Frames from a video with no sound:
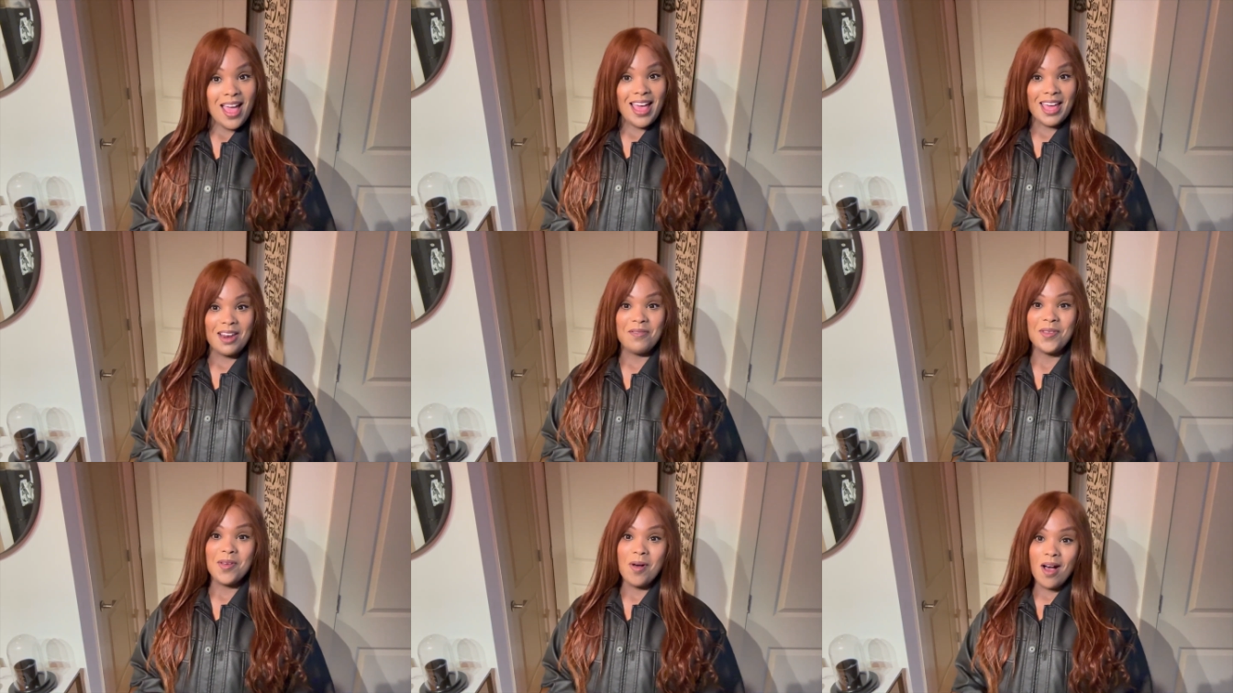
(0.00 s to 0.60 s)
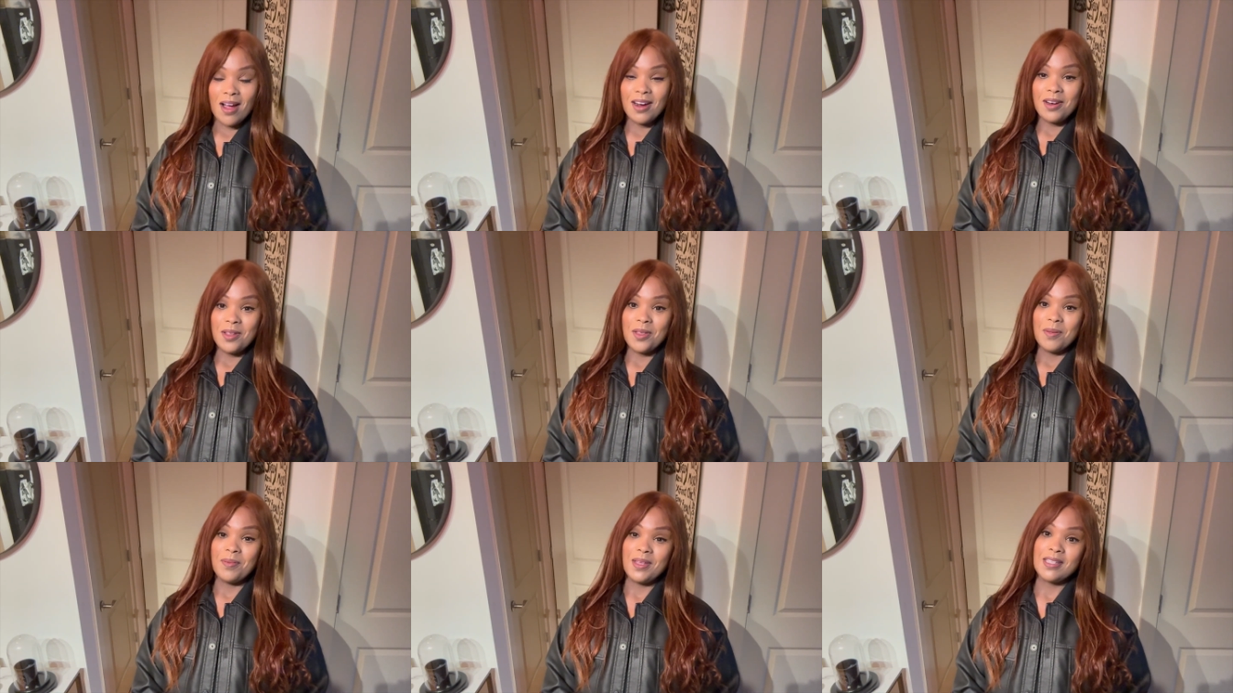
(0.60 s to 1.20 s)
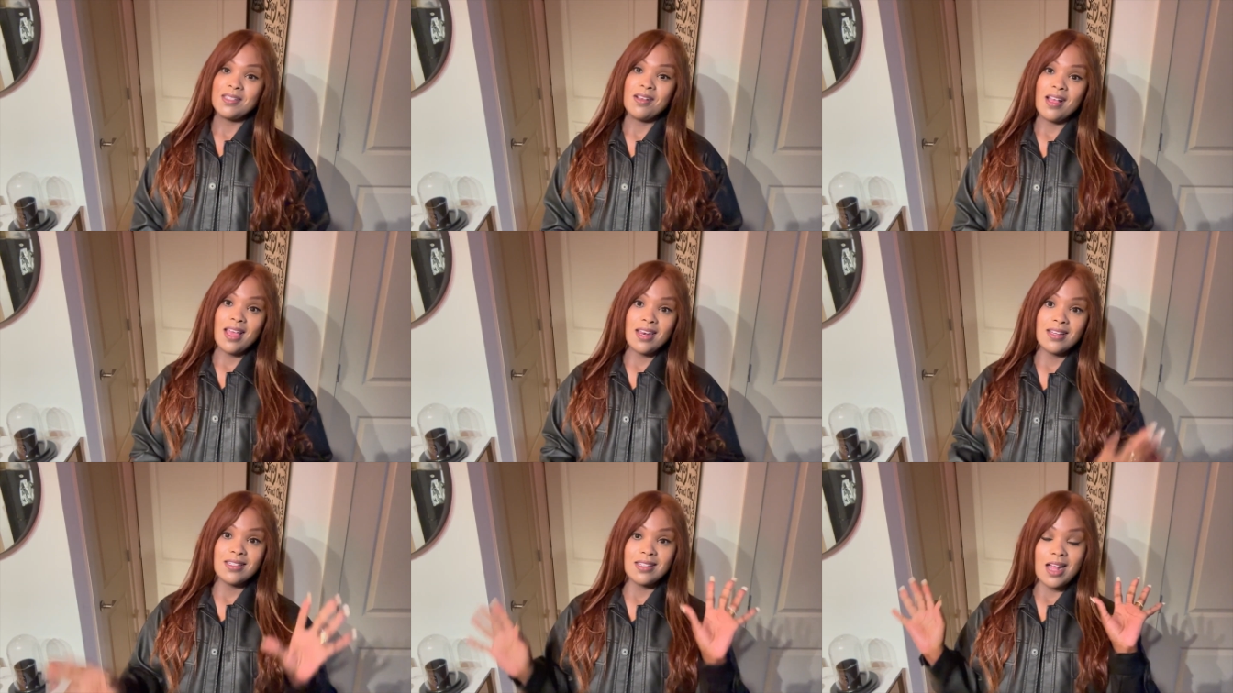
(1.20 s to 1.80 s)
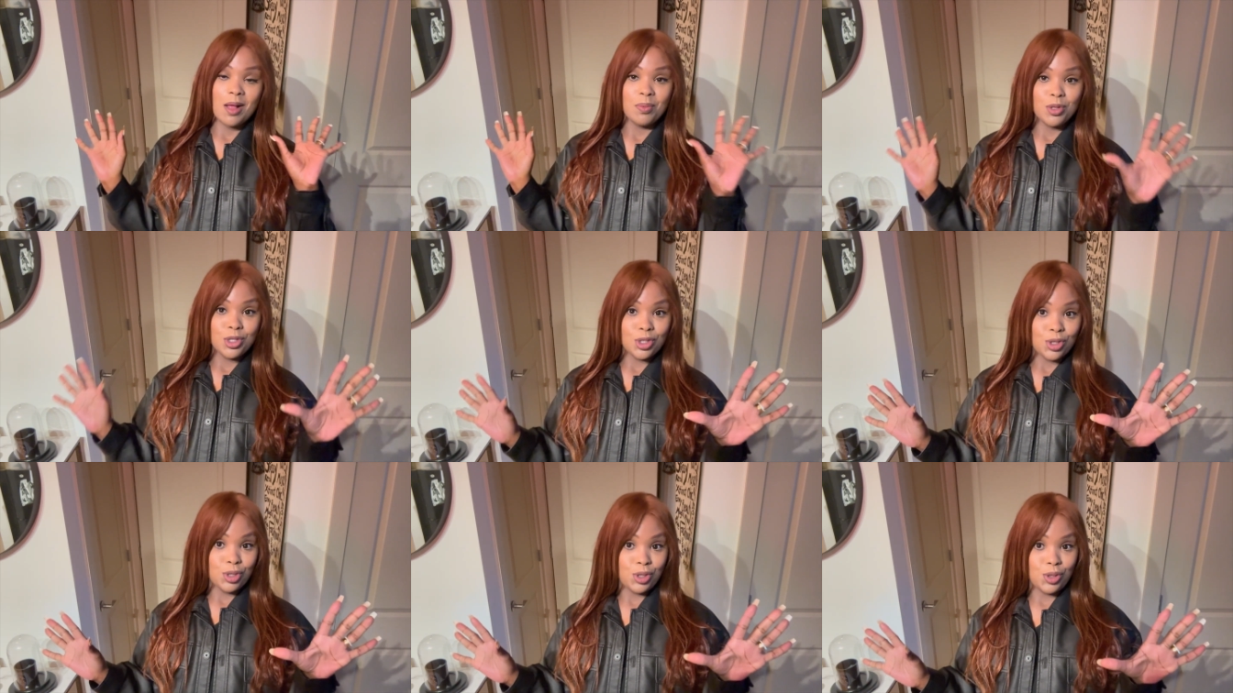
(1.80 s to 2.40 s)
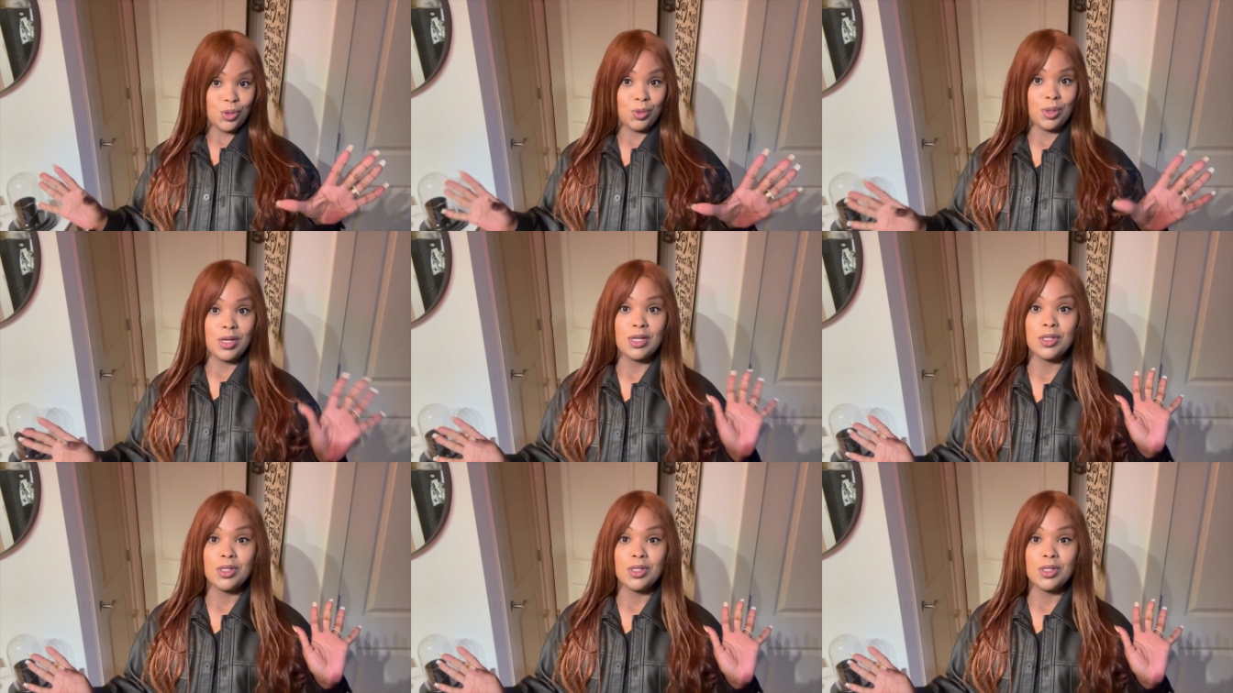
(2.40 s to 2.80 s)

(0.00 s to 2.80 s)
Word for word: And if you are new, please go ahead and stop what you're doing.